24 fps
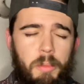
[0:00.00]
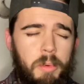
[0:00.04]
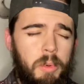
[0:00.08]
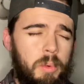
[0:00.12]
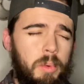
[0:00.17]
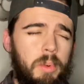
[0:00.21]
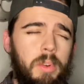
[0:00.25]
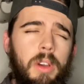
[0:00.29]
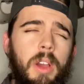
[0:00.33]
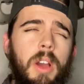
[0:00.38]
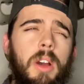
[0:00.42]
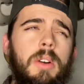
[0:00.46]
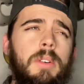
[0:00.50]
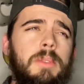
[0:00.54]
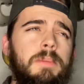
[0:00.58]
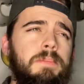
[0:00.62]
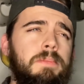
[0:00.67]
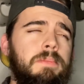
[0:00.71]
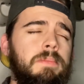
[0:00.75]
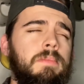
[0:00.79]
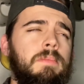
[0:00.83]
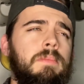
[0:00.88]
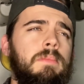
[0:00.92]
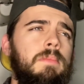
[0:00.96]
will go.
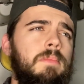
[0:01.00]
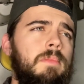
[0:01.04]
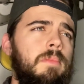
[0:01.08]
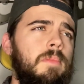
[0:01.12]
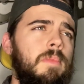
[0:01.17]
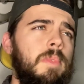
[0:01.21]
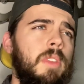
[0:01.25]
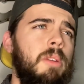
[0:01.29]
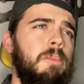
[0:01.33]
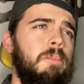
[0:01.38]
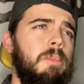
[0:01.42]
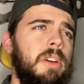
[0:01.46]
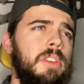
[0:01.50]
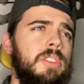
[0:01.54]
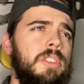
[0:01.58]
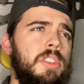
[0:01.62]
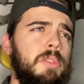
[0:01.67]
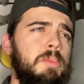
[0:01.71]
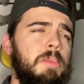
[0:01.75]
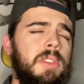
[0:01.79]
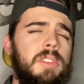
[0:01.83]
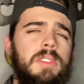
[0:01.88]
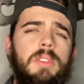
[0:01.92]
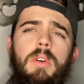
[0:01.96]
But she
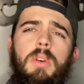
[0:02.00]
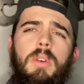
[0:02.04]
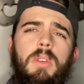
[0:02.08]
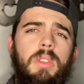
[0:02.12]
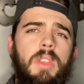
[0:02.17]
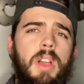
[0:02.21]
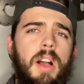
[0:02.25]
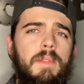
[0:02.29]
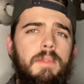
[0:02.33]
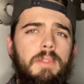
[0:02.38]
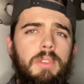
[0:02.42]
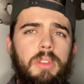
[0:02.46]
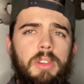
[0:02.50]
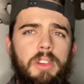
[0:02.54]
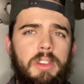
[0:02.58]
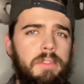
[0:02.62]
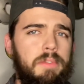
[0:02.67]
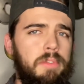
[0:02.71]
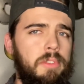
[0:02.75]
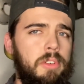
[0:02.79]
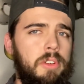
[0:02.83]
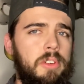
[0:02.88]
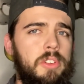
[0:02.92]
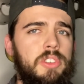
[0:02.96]
spends the whole novel looking
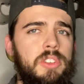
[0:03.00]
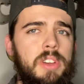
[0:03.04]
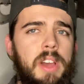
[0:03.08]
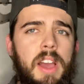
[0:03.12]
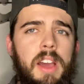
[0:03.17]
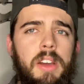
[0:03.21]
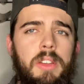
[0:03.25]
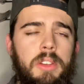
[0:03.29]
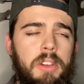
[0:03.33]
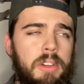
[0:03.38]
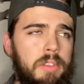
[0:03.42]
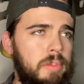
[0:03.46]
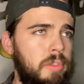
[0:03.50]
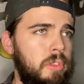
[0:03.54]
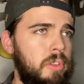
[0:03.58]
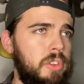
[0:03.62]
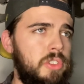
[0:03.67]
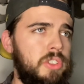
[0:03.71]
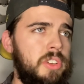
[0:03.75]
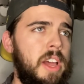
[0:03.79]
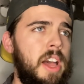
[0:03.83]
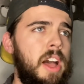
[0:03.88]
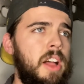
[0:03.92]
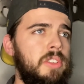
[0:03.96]
for her child.
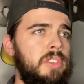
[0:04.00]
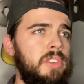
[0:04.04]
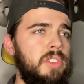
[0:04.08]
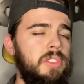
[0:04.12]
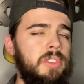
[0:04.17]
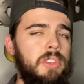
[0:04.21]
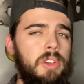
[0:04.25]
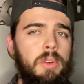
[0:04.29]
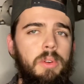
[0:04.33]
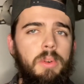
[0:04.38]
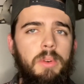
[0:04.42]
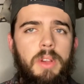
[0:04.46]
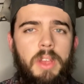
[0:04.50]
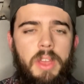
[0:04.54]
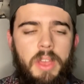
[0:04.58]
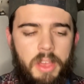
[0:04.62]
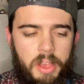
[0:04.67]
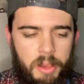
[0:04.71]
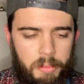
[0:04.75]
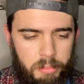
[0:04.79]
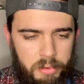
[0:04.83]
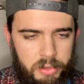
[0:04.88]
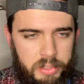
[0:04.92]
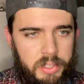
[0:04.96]
She's so
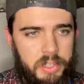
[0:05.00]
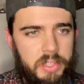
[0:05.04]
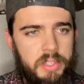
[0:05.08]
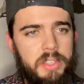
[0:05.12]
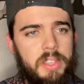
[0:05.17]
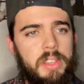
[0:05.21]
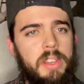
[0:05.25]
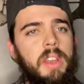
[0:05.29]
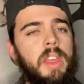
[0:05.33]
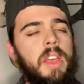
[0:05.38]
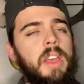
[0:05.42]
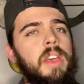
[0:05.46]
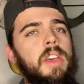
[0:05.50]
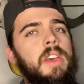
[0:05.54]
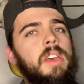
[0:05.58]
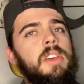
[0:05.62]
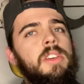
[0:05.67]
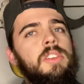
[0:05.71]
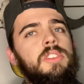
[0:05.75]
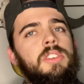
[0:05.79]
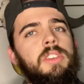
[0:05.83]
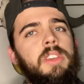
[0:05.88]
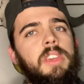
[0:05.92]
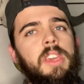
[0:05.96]
persistent.
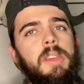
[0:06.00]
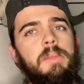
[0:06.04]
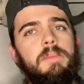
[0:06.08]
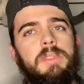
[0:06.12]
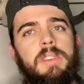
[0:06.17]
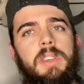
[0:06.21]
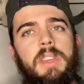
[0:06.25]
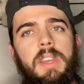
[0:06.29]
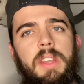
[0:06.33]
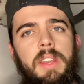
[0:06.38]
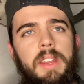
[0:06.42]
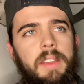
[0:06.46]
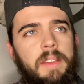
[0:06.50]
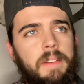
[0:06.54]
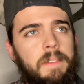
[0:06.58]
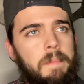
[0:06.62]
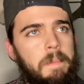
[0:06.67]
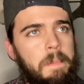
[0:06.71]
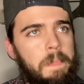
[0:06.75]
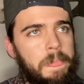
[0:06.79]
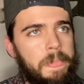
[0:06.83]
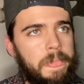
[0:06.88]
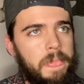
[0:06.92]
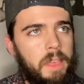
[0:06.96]
She keeps getting
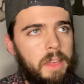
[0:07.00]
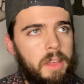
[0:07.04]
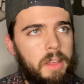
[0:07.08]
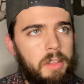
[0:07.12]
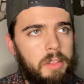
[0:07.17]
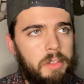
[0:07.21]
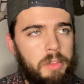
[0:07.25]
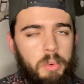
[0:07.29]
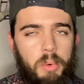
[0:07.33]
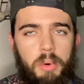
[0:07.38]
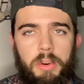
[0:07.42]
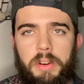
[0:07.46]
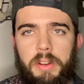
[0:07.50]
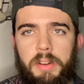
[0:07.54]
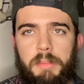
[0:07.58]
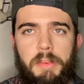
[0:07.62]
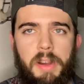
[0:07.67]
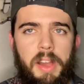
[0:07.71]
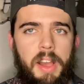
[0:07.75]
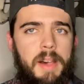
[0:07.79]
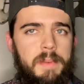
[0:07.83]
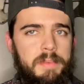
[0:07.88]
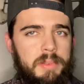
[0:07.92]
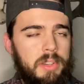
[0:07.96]
thwarted by
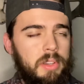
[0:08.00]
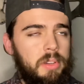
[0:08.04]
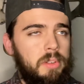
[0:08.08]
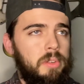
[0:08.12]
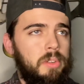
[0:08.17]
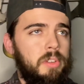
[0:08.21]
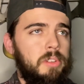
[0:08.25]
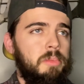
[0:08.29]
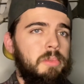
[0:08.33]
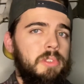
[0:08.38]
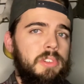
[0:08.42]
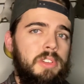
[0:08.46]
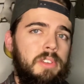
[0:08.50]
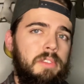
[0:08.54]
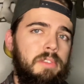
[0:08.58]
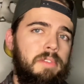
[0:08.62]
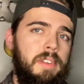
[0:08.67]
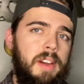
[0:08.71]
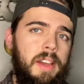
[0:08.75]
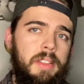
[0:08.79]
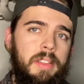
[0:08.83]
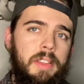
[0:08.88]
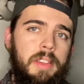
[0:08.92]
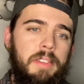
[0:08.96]
obstacles, but she
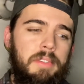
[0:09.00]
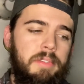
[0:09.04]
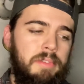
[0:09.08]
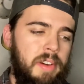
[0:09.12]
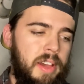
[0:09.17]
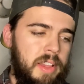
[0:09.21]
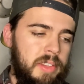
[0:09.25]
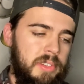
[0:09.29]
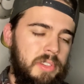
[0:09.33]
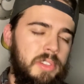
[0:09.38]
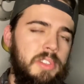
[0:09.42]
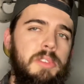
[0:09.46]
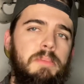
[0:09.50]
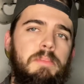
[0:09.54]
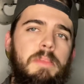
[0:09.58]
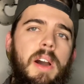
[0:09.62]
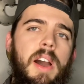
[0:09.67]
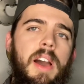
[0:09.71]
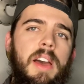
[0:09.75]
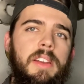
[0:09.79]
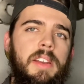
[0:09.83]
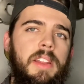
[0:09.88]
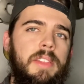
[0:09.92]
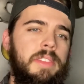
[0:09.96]
finally finds a
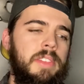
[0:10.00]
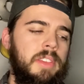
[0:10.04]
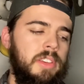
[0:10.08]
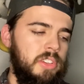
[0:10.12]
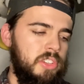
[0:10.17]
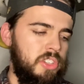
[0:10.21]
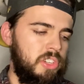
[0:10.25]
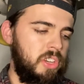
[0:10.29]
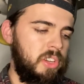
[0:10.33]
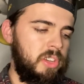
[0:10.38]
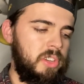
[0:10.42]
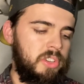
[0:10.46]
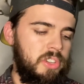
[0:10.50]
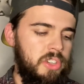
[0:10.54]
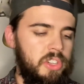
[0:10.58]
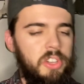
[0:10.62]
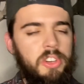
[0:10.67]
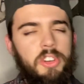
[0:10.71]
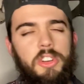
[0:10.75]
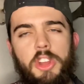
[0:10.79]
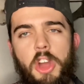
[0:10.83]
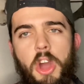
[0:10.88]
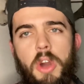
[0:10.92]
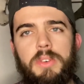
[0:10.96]
spot, and I think she
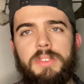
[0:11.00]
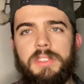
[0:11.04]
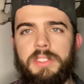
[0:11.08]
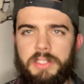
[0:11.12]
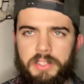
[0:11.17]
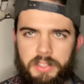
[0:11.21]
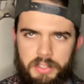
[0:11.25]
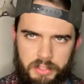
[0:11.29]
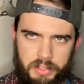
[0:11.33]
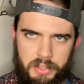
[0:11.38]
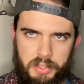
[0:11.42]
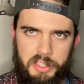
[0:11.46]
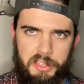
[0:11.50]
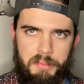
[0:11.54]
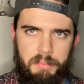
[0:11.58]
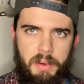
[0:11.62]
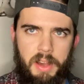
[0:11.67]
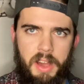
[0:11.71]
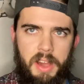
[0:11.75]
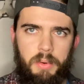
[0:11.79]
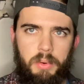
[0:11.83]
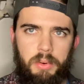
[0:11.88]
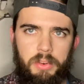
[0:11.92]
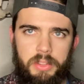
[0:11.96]
knows this is the
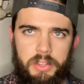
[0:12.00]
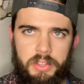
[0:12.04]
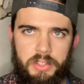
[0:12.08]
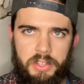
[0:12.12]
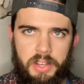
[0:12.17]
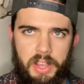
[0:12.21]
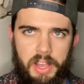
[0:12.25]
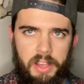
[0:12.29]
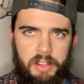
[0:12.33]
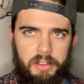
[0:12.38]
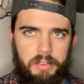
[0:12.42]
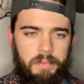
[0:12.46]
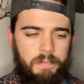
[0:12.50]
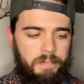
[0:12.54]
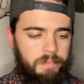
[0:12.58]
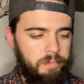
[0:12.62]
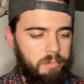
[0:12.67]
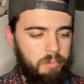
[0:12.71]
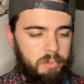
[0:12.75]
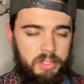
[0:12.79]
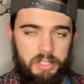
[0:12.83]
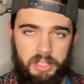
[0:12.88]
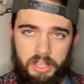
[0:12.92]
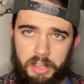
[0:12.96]
spot where the child
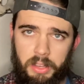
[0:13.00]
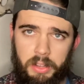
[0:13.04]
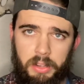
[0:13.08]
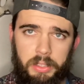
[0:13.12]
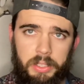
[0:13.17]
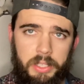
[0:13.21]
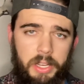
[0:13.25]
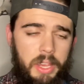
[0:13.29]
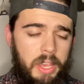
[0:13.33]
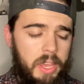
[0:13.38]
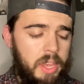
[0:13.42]
was killed,